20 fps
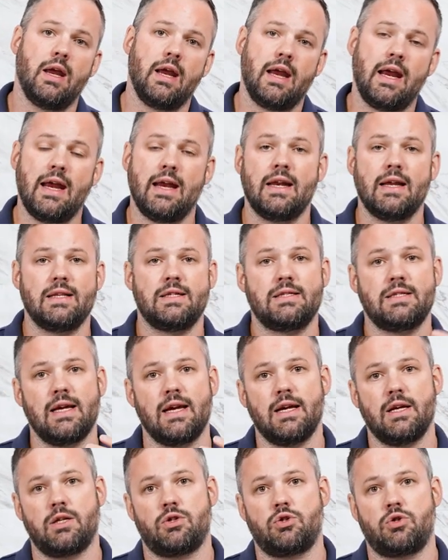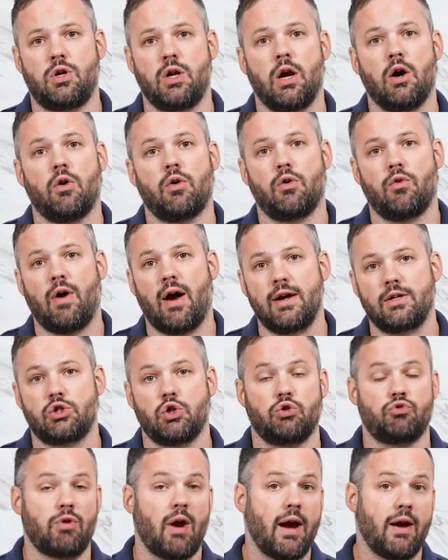heated seat,
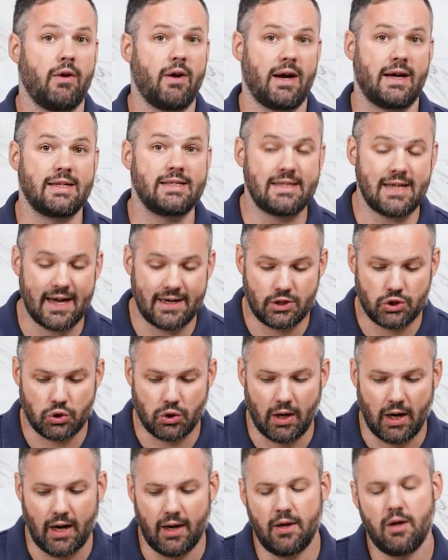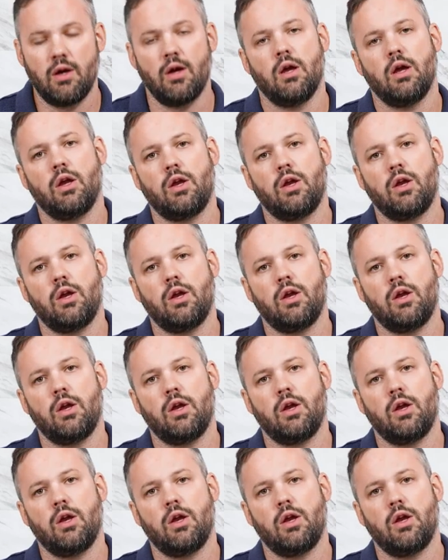deodorizer, dryer, etc.,